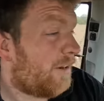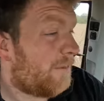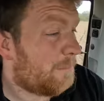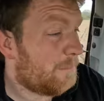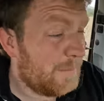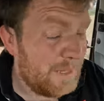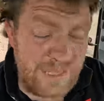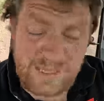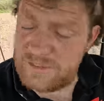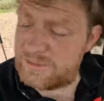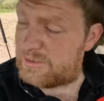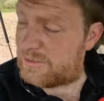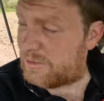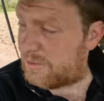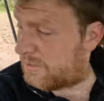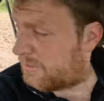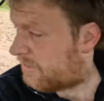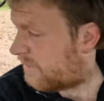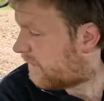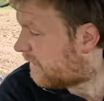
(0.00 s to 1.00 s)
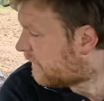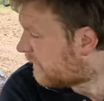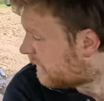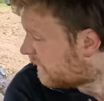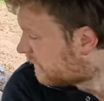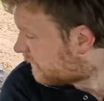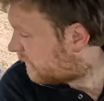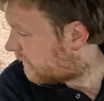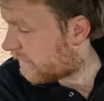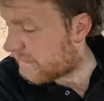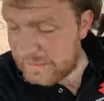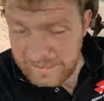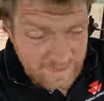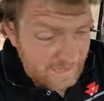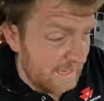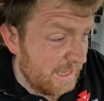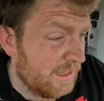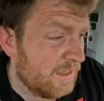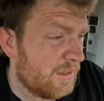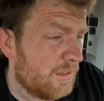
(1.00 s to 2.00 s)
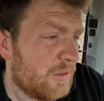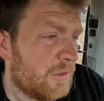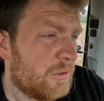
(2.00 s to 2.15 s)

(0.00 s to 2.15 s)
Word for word: our maize sown today.